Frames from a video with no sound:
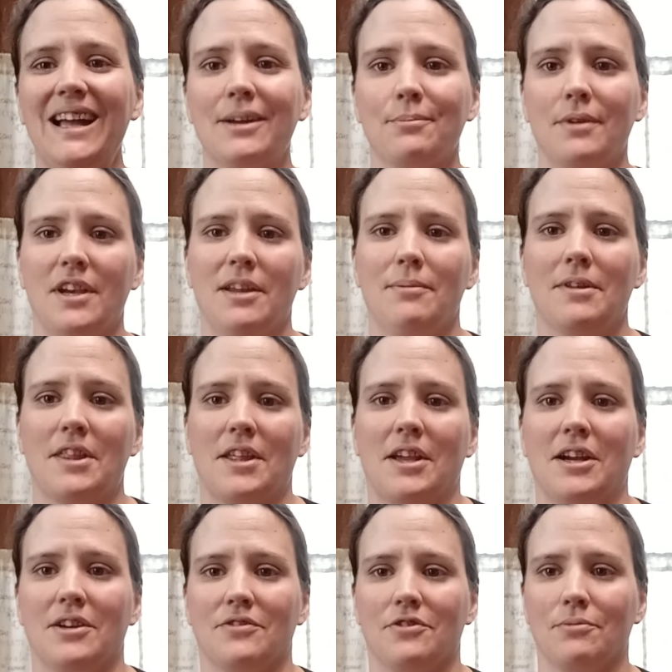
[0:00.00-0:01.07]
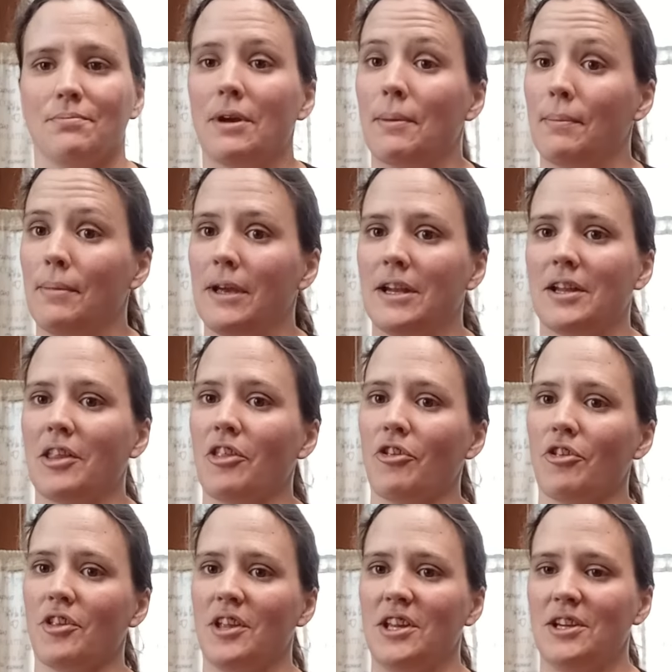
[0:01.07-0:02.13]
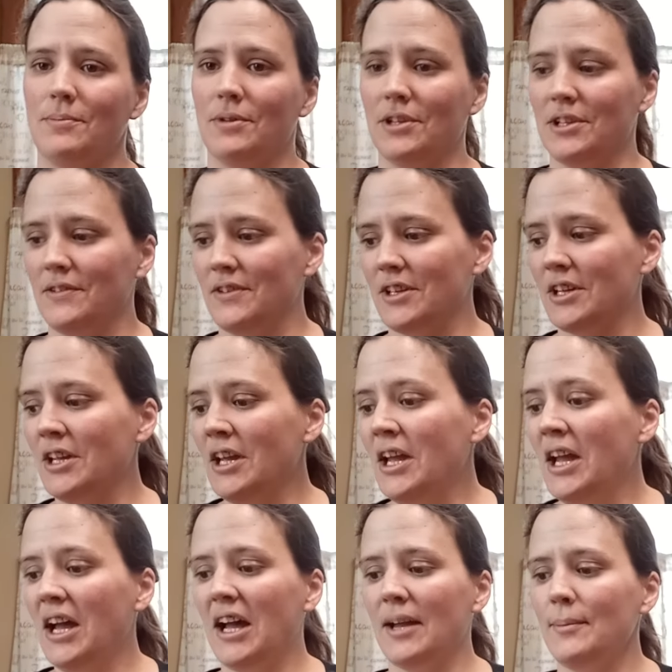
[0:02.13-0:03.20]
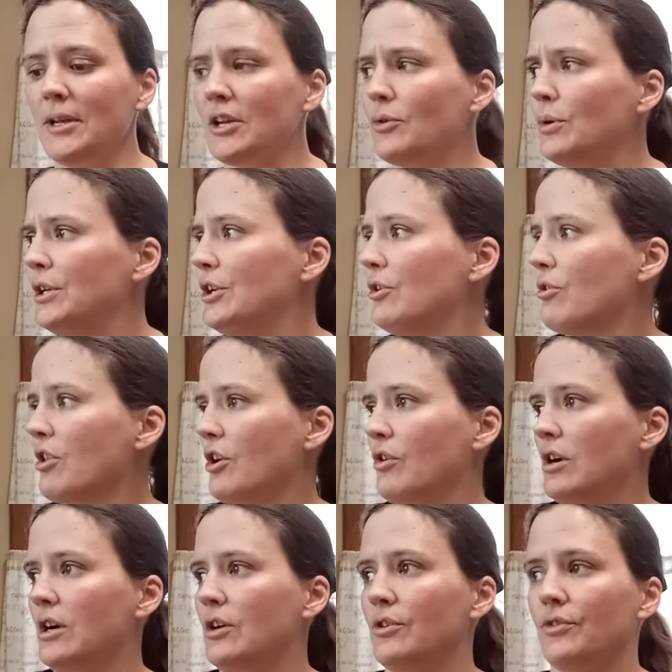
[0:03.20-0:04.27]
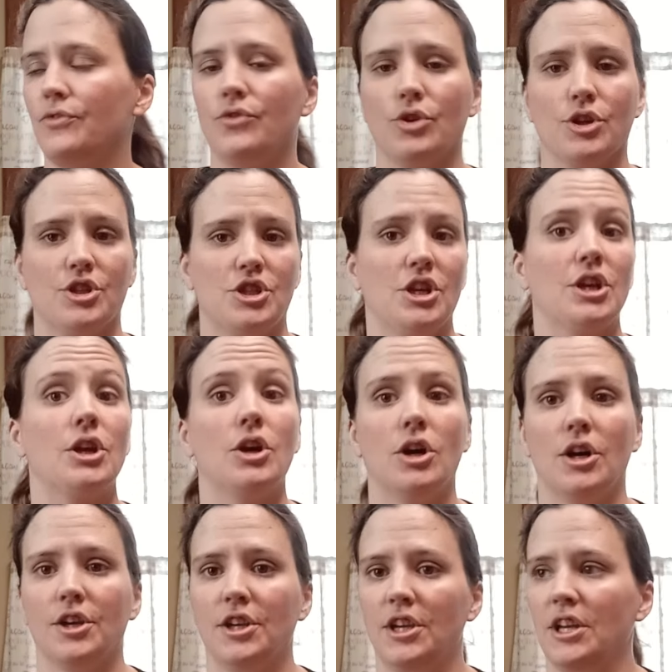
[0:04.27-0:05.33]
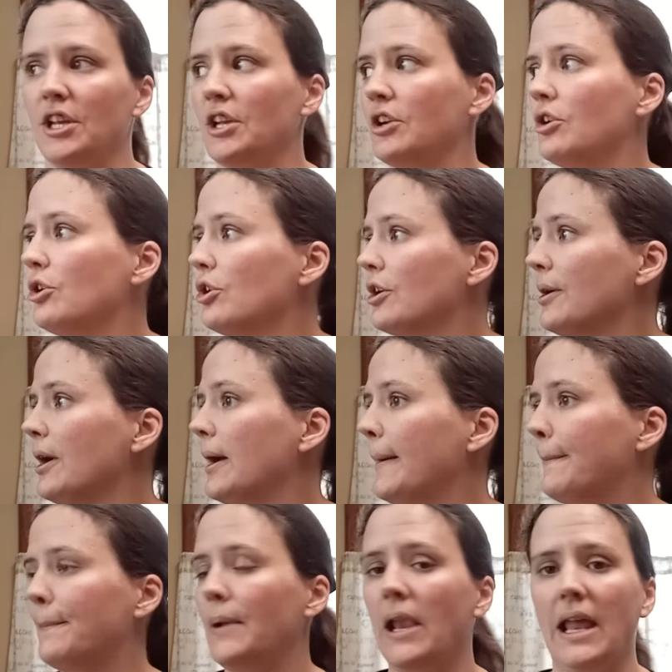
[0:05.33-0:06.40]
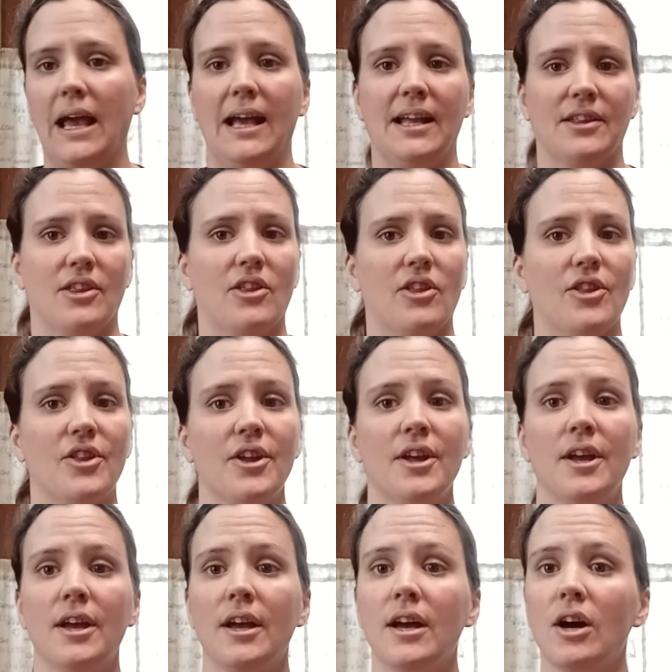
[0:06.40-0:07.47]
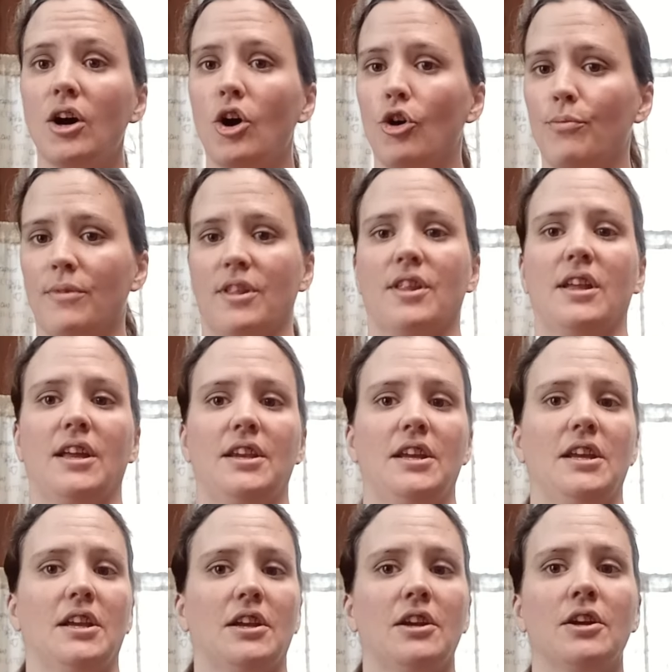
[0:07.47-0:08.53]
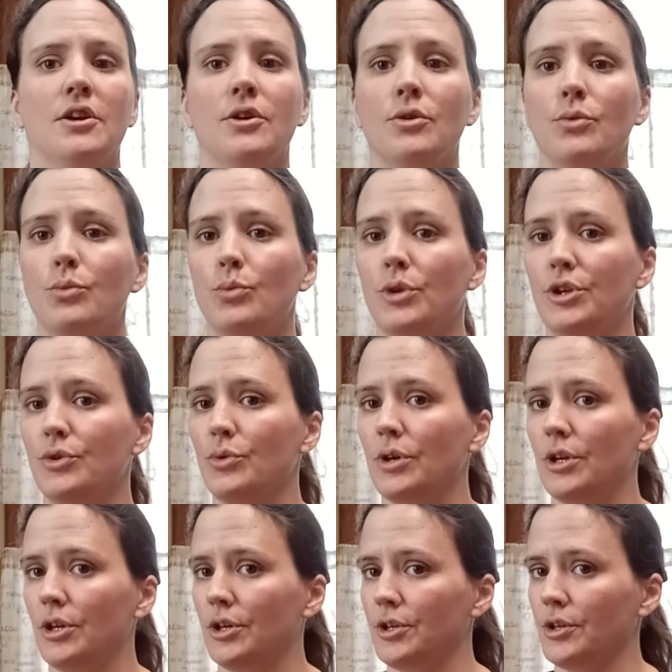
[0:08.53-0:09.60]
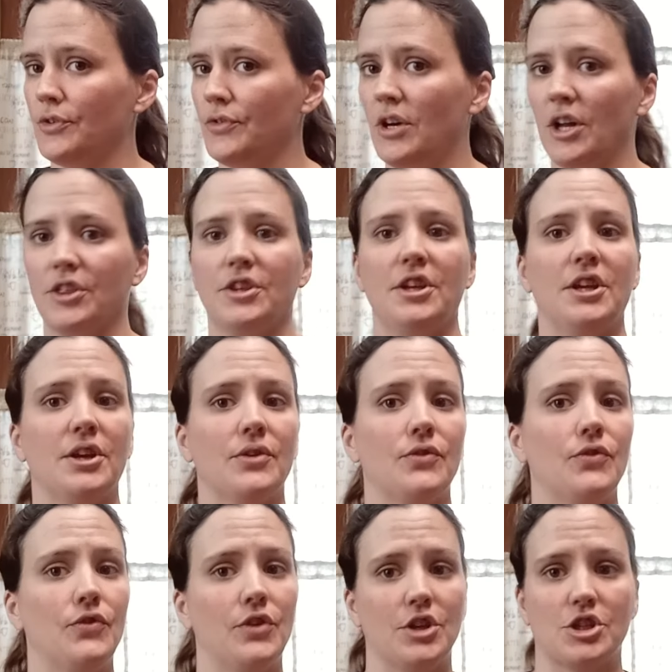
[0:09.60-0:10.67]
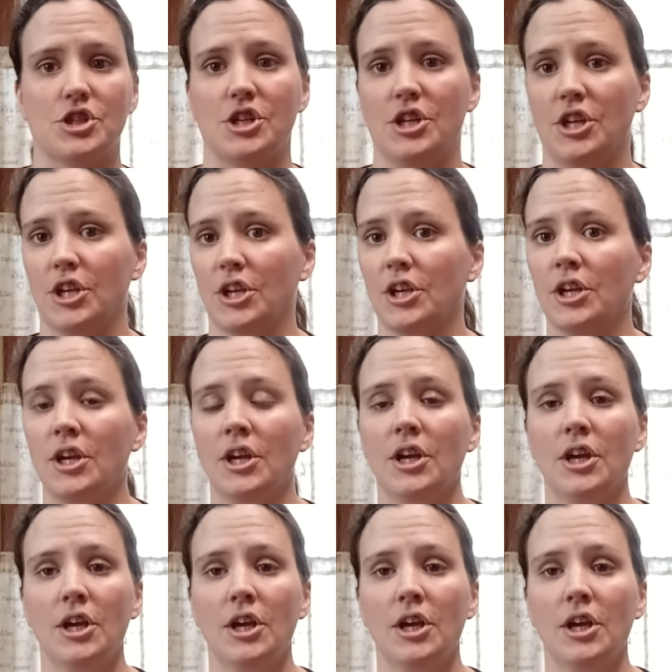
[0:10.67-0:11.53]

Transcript: Hi, my name is Karen from Prepared and Sustainable Living. I make videos around foraging, gardening, plants, homesteading. We do a lot of hunting, fishing,